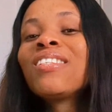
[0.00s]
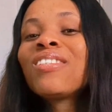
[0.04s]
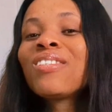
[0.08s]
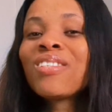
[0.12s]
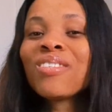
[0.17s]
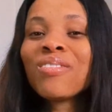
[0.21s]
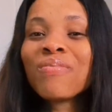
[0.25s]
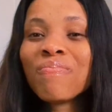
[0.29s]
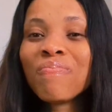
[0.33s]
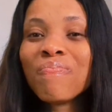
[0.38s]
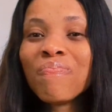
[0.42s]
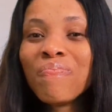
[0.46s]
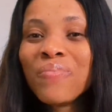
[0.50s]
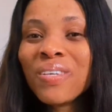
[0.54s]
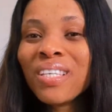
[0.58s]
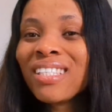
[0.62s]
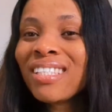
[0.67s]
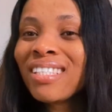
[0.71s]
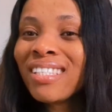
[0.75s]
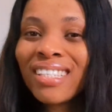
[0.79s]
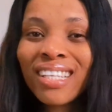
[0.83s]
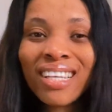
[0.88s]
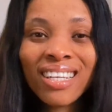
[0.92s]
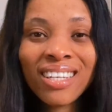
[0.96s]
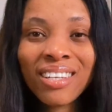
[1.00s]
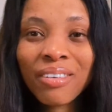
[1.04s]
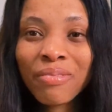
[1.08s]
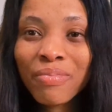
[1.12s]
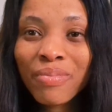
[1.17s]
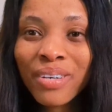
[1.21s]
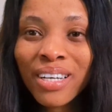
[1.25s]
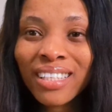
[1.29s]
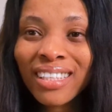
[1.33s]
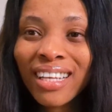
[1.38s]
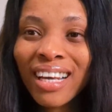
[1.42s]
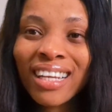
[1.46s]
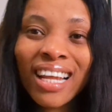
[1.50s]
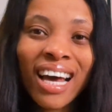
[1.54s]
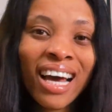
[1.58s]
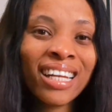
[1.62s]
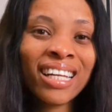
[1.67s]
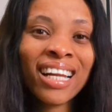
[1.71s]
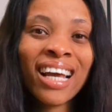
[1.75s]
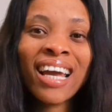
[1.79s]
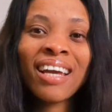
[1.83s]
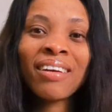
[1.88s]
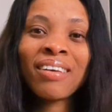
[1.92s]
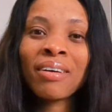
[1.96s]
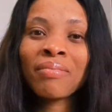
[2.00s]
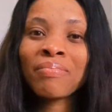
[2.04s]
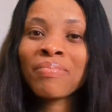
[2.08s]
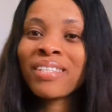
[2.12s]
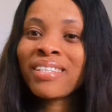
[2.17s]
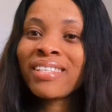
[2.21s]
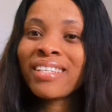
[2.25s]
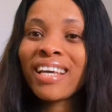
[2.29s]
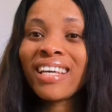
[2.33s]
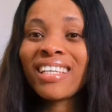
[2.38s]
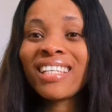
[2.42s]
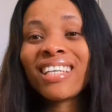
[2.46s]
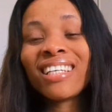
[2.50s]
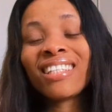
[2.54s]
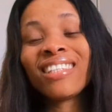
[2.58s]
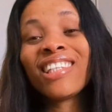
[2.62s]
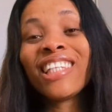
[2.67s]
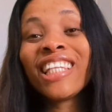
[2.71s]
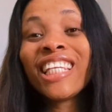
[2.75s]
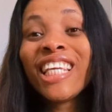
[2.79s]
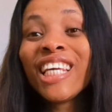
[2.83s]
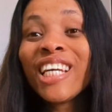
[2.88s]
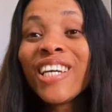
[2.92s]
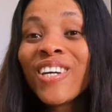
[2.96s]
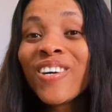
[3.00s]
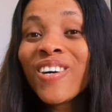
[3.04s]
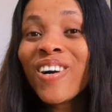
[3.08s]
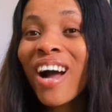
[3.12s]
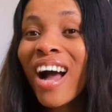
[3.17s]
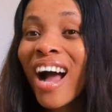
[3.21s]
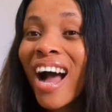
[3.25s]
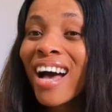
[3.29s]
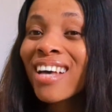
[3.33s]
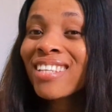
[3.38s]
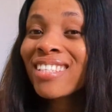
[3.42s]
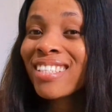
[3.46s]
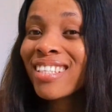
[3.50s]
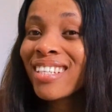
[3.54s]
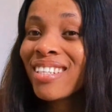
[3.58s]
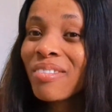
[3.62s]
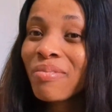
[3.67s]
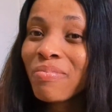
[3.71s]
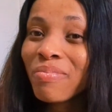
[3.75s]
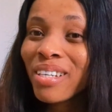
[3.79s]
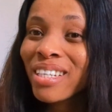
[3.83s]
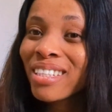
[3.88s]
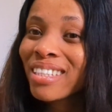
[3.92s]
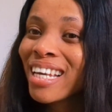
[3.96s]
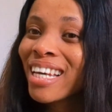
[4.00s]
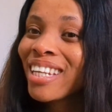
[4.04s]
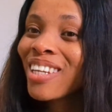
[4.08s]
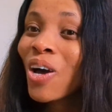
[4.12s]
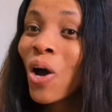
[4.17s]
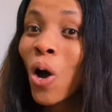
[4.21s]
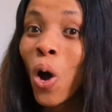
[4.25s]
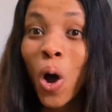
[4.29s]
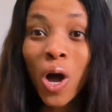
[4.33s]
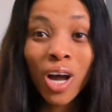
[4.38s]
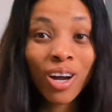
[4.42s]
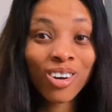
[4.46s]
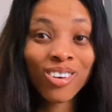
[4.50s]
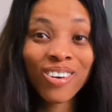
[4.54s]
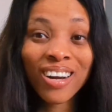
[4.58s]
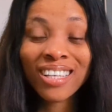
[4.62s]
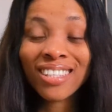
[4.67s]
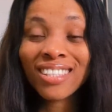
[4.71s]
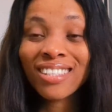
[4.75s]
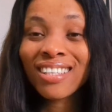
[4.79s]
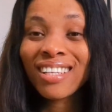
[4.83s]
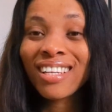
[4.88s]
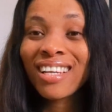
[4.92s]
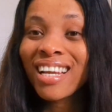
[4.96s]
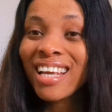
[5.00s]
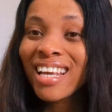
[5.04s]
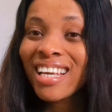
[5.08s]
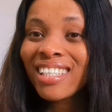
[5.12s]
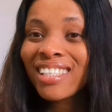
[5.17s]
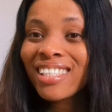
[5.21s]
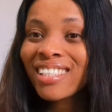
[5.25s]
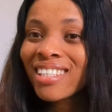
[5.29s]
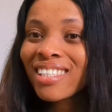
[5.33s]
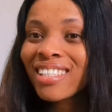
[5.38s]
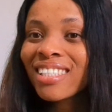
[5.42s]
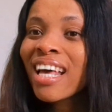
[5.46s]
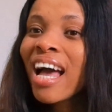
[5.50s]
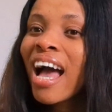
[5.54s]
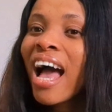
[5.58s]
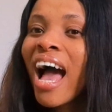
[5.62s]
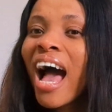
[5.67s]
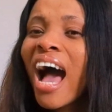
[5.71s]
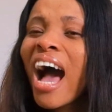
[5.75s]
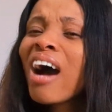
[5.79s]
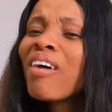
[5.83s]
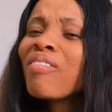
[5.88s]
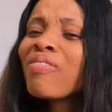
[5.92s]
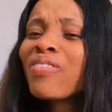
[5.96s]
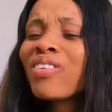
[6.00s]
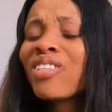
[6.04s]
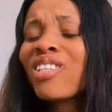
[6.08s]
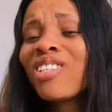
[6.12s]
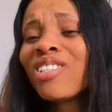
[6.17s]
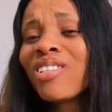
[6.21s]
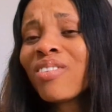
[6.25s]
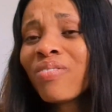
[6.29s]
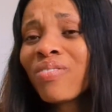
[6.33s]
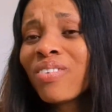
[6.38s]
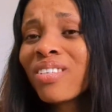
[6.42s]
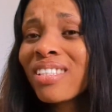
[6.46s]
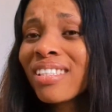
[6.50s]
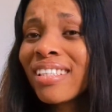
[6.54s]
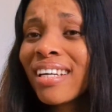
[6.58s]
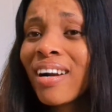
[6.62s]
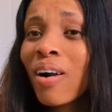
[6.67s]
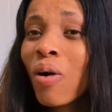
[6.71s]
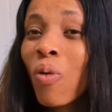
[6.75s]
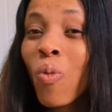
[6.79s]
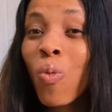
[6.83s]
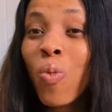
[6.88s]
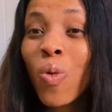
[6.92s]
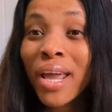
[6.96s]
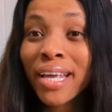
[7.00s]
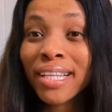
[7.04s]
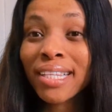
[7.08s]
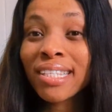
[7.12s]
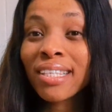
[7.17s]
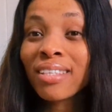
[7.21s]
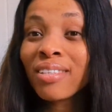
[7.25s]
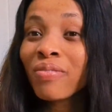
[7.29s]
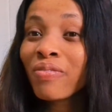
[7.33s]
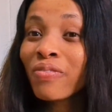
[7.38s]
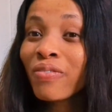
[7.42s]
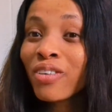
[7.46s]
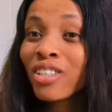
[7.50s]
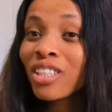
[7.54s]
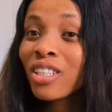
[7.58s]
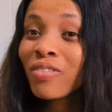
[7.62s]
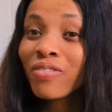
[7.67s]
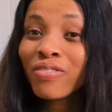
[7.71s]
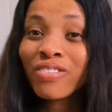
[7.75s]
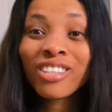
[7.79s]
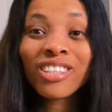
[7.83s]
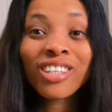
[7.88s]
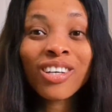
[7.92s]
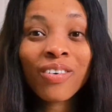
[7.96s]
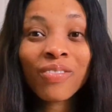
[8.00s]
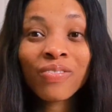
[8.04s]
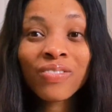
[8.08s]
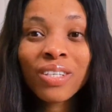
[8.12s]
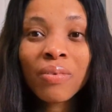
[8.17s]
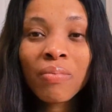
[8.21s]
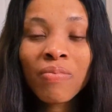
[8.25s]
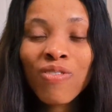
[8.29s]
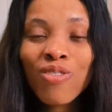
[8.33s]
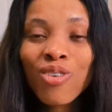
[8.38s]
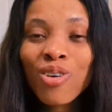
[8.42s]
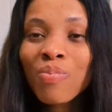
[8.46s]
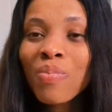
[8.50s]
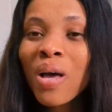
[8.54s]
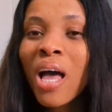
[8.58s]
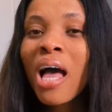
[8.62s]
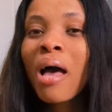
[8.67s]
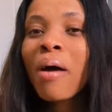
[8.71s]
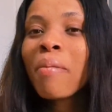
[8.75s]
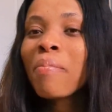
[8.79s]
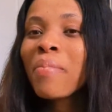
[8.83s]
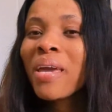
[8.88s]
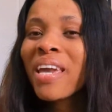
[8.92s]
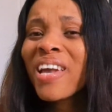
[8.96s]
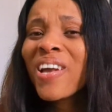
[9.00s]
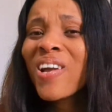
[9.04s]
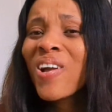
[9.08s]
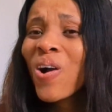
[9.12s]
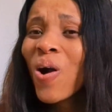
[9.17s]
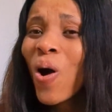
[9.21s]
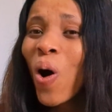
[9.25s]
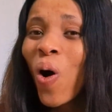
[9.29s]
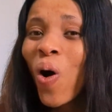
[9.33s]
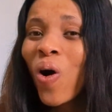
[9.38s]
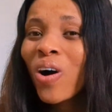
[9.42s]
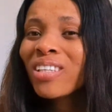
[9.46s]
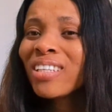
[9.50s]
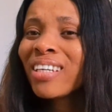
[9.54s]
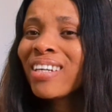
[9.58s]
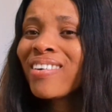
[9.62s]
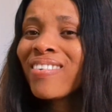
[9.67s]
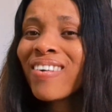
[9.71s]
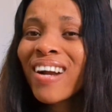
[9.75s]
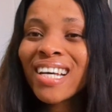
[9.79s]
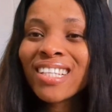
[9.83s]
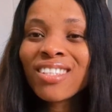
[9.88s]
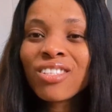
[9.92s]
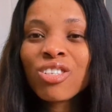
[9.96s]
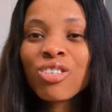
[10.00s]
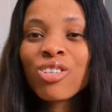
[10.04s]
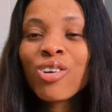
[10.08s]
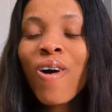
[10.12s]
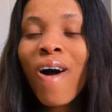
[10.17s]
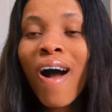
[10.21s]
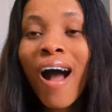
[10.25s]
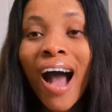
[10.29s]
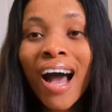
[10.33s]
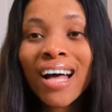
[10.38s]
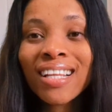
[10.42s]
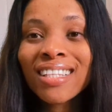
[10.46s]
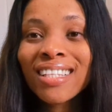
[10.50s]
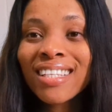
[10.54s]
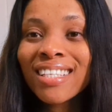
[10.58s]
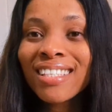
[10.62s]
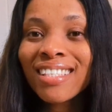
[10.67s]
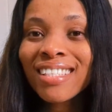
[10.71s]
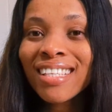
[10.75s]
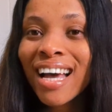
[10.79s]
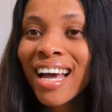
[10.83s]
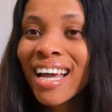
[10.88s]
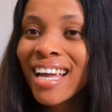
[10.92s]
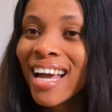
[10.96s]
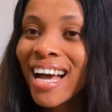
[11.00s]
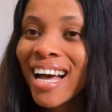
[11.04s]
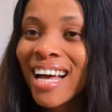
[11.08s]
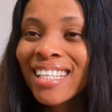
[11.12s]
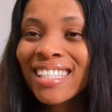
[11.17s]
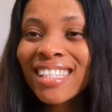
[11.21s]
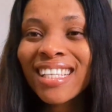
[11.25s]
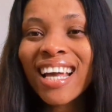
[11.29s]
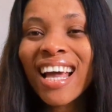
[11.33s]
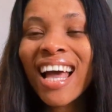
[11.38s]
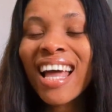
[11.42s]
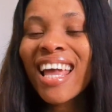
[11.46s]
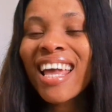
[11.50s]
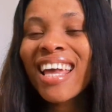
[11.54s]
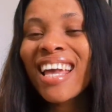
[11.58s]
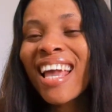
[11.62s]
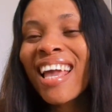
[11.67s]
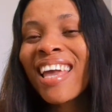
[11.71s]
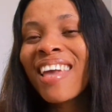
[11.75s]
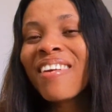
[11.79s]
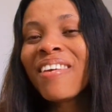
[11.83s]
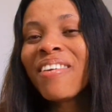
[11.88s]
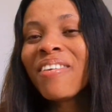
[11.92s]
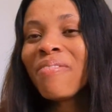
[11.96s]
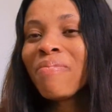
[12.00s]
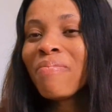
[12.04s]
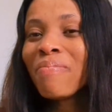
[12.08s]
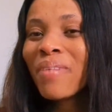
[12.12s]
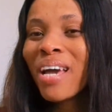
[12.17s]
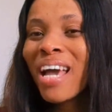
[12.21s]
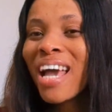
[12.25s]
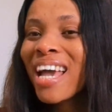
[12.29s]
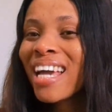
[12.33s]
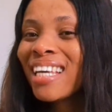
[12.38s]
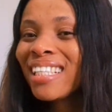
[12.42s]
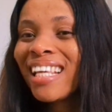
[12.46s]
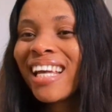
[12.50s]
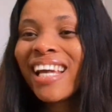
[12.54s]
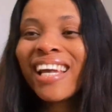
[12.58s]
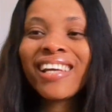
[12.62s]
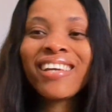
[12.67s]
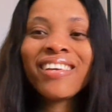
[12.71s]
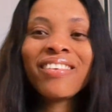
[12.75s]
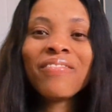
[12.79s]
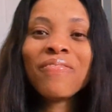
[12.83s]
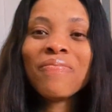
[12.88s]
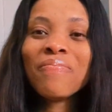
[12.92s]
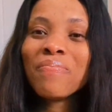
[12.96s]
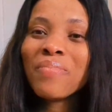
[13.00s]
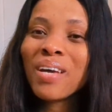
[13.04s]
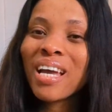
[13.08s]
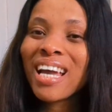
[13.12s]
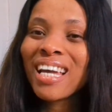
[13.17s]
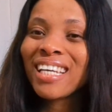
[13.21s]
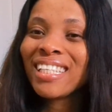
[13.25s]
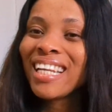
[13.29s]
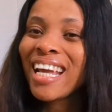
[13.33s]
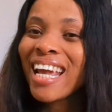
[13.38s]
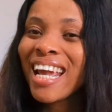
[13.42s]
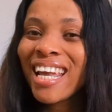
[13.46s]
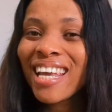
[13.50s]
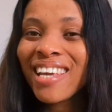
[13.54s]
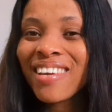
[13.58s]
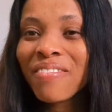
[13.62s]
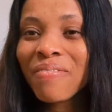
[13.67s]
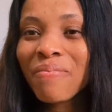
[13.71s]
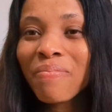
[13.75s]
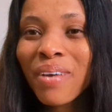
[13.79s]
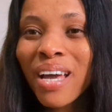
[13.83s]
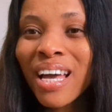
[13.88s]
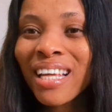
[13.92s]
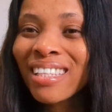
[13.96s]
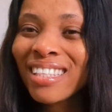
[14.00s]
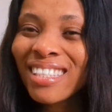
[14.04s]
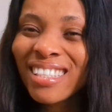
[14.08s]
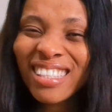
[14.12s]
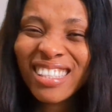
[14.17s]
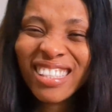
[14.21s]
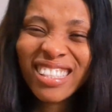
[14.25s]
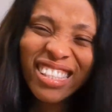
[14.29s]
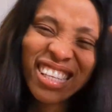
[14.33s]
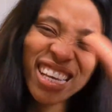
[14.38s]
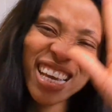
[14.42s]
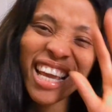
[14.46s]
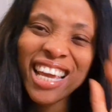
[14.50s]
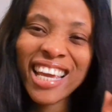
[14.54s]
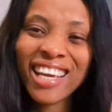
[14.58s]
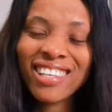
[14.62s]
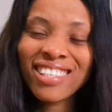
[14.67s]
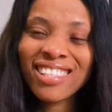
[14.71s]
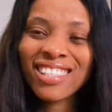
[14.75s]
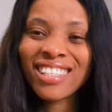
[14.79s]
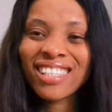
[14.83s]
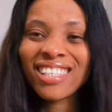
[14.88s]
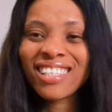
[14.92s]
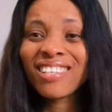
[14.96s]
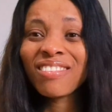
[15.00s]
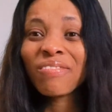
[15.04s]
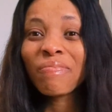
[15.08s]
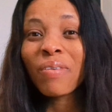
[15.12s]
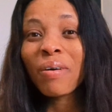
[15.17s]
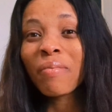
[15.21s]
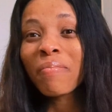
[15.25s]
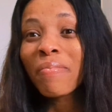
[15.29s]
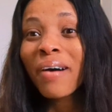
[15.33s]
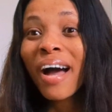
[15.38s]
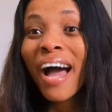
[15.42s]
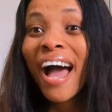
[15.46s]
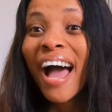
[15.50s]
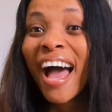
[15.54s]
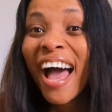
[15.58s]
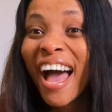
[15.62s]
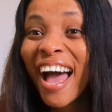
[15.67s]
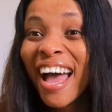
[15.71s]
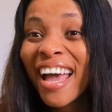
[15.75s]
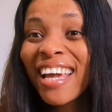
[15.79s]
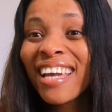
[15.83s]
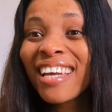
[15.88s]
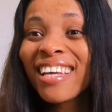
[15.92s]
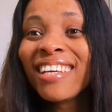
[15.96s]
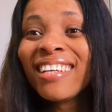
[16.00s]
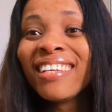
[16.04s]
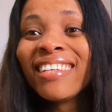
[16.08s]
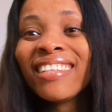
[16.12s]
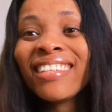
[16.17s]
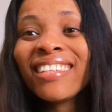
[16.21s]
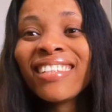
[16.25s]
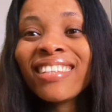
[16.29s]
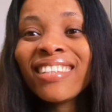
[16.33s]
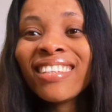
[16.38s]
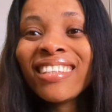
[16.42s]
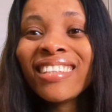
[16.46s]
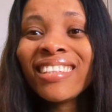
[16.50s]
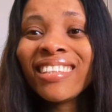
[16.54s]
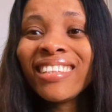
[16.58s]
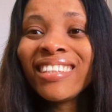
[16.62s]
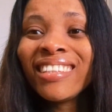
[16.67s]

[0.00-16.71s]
to be celebrated and i am saying you are celebrated celebrated. Congratulations. And for those of us that are waiting for the fruit of the womb, may God grant your heart desires. Amen, amen, amen. See you soon. Bye bye.